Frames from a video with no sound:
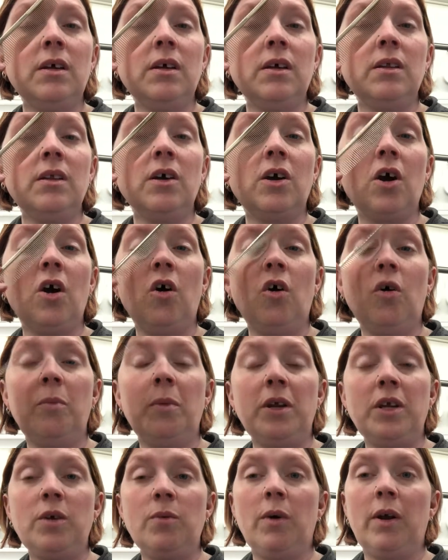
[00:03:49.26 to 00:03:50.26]
the comb
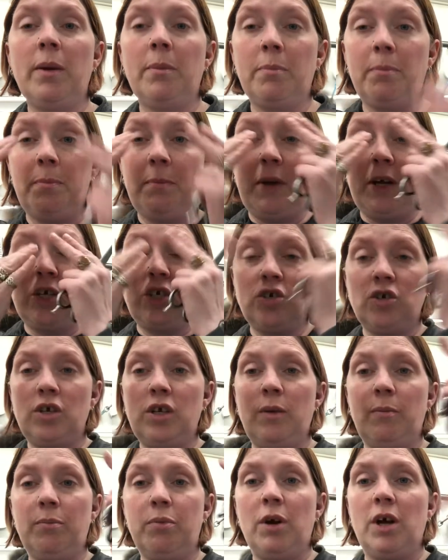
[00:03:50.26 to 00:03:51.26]
and you want to make sure
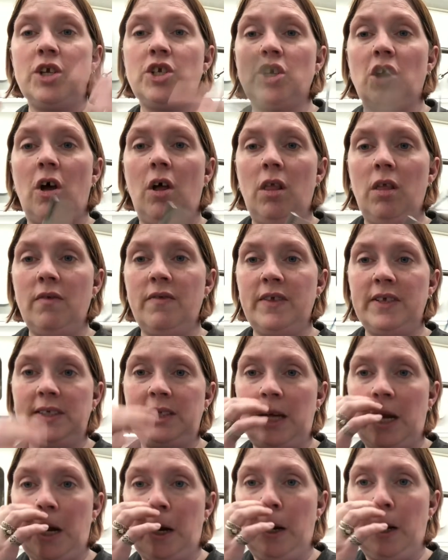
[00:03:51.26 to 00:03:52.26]
you brush all of this
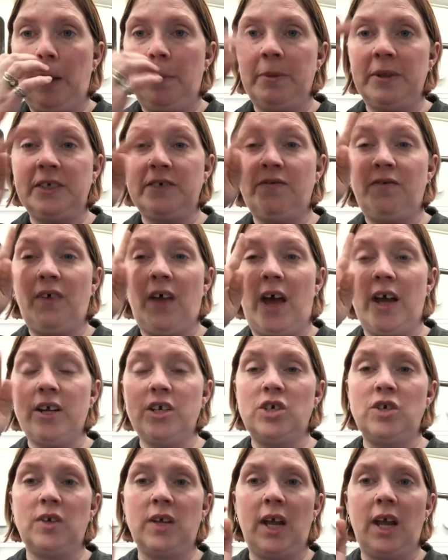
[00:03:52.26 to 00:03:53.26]
hair up as flat
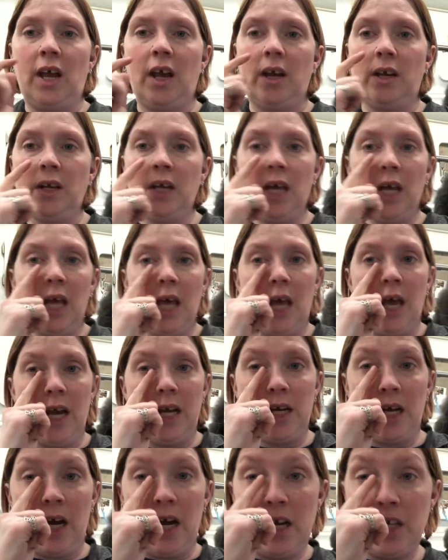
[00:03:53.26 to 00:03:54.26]
as you can. And
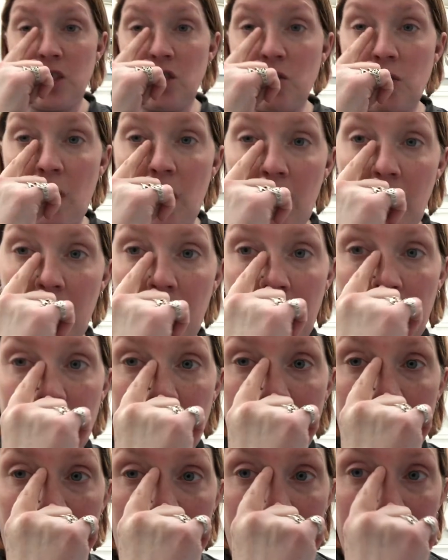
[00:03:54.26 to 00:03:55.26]
I try
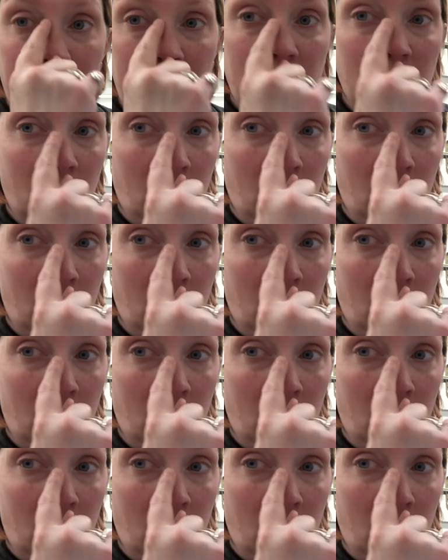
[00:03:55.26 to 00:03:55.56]
to